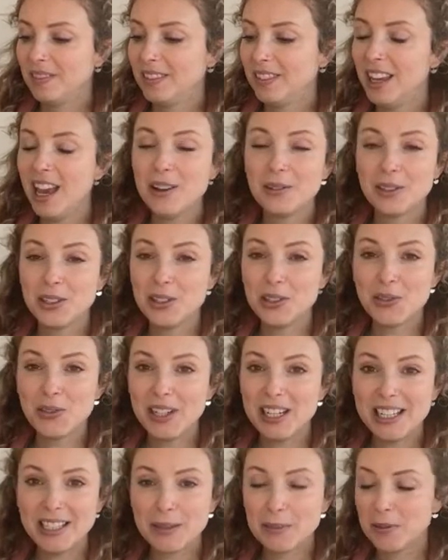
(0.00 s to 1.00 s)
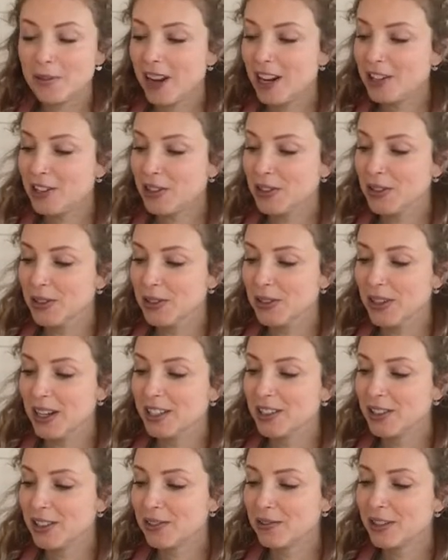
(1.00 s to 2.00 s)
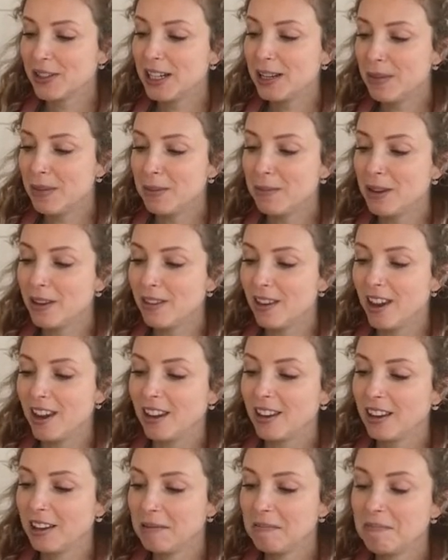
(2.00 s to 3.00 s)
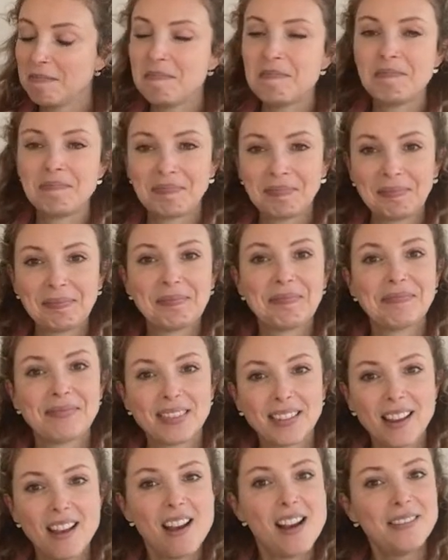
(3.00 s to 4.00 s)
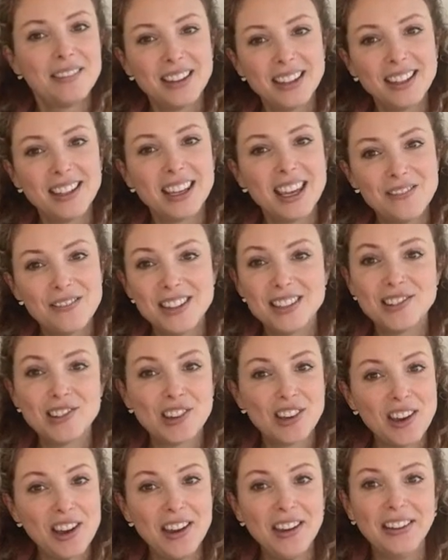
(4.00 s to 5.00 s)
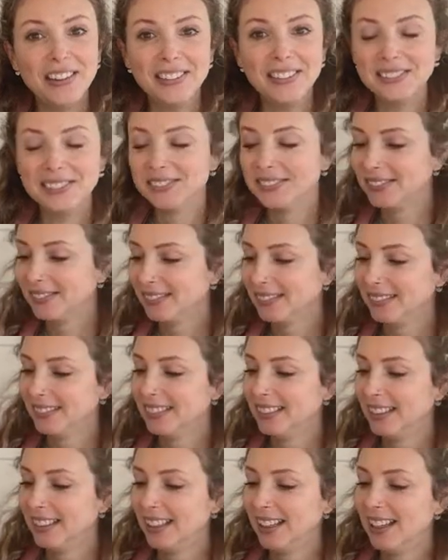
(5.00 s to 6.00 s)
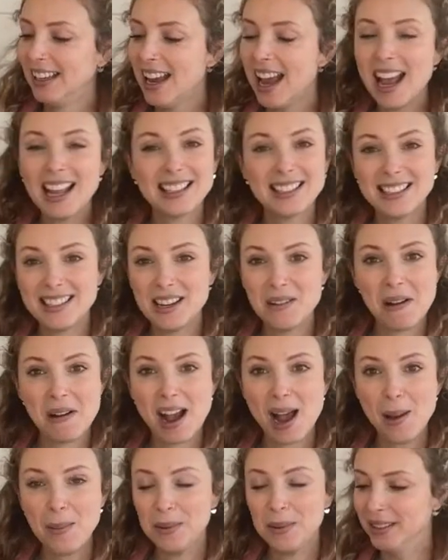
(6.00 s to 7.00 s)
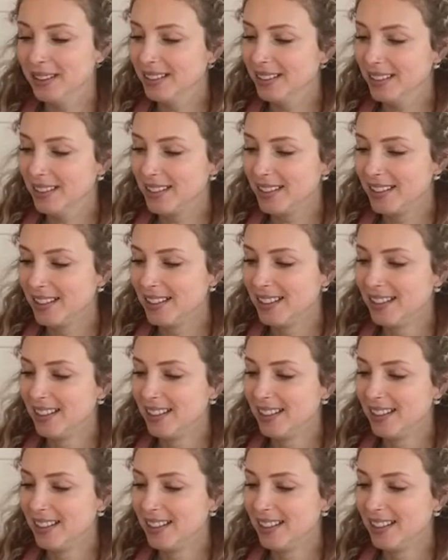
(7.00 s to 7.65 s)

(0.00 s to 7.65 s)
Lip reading: was just really inspirational and just really made me think, I'm gonna give this a go and see what happens.